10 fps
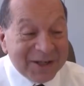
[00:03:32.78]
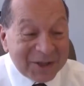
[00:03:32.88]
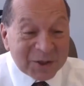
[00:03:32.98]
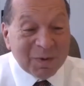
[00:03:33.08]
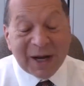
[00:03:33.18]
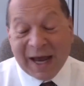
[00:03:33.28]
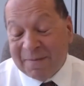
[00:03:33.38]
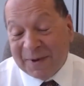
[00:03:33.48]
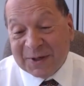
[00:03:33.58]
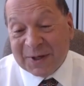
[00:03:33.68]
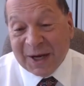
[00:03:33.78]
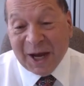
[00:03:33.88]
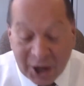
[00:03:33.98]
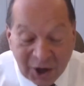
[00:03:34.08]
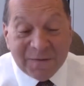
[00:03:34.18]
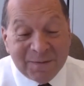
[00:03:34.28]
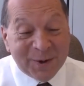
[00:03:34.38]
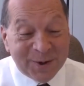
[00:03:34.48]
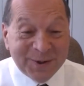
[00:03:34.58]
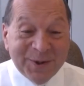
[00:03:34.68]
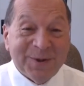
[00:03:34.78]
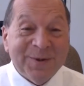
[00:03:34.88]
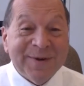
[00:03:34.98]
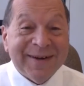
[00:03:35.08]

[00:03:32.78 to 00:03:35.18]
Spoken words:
just what happens. And I've bought new.